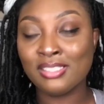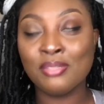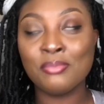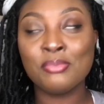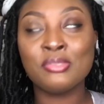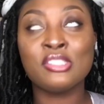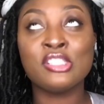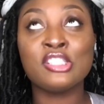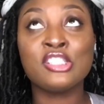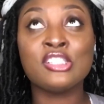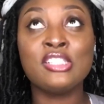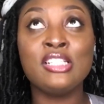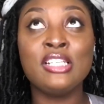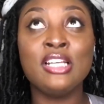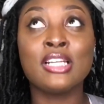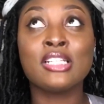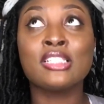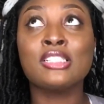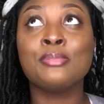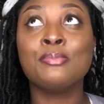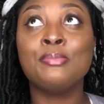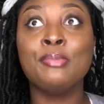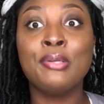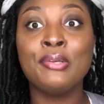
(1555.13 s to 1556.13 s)
It was just the
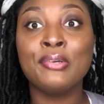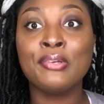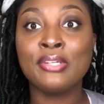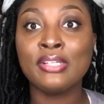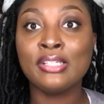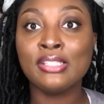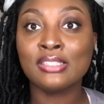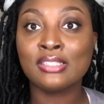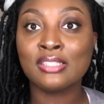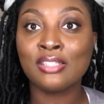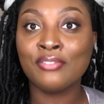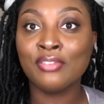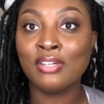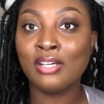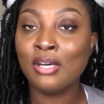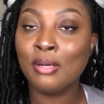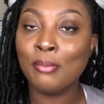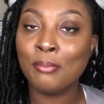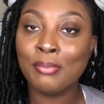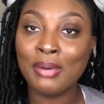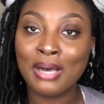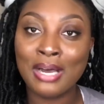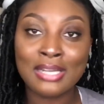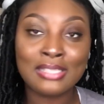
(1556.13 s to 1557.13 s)
experience of
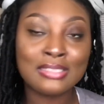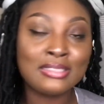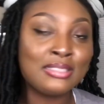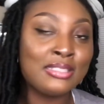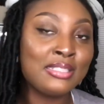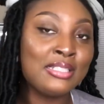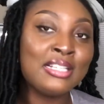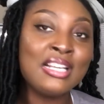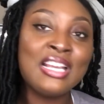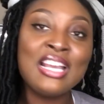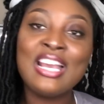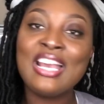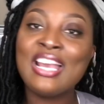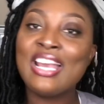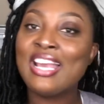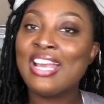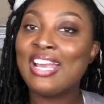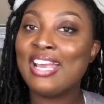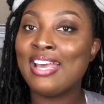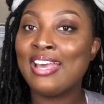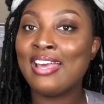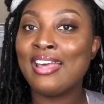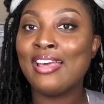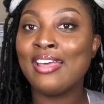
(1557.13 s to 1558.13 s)
unboxing
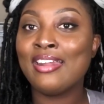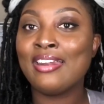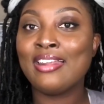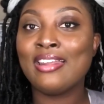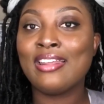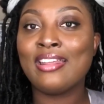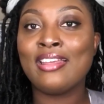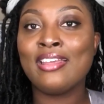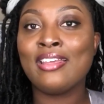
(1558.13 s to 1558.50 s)
and